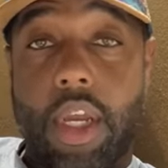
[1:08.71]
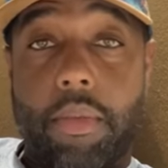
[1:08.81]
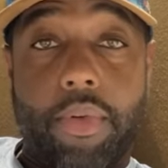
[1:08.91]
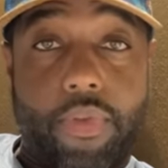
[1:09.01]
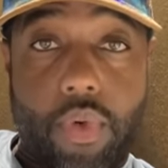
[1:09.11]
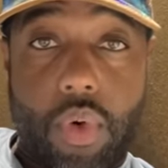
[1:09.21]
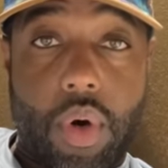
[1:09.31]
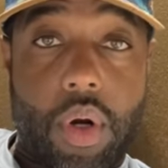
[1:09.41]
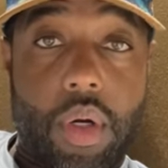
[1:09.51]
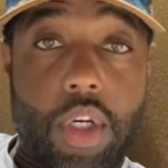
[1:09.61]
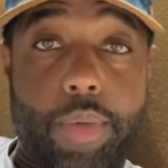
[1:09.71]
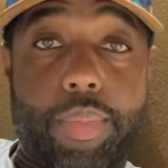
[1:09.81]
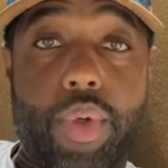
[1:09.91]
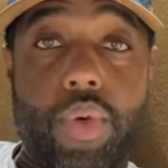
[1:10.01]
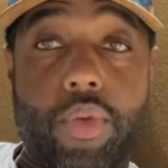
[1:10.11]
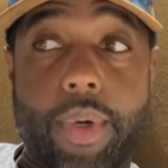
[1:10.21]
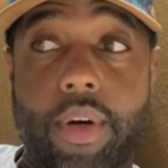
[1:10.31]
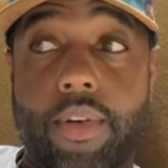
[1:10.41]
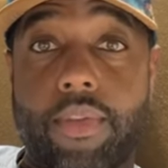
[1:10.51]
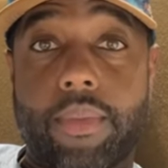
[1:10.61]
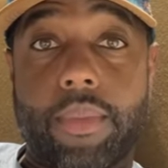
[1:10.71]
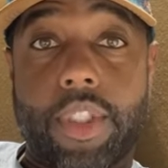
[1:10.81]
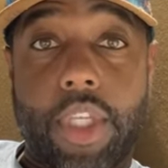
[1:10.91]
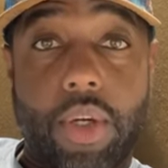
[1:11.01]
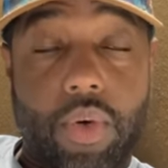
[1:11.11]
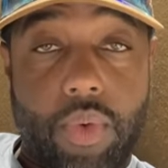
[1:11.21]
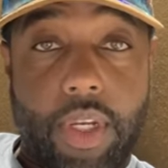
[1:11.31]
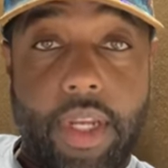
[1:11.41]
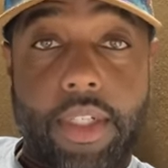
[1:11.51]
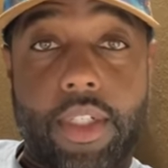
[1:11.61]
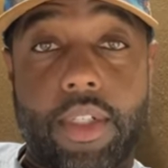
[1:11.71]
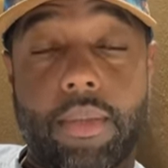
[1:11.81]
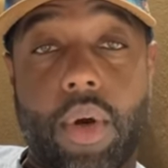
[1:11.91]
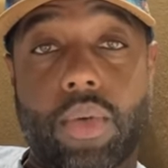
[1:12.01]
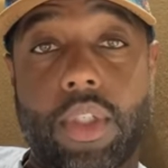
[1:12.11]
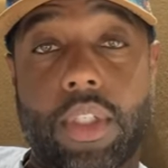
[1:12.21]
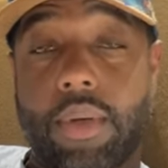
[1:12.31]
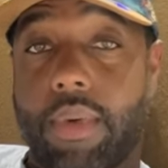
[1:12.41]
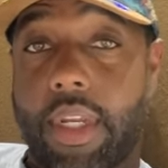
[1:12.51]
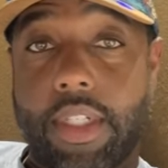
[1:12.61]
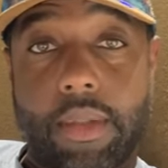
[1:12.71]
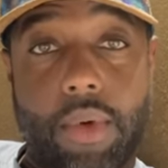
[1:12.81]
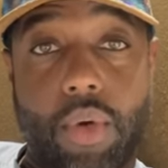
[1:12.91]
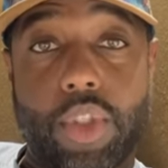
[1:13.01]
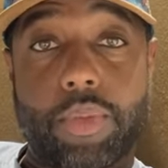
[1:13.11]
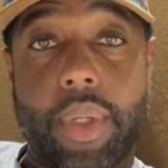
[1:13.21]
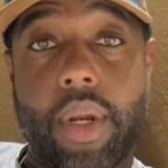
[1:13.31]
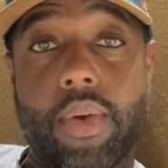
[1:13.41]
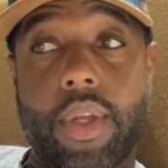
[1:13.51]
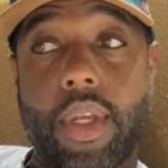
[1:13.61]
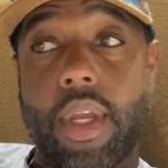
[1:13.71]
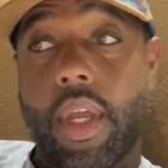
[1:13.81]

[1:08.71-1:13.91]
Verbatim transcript: before the boom of single relationship coaches and relationship coaches period,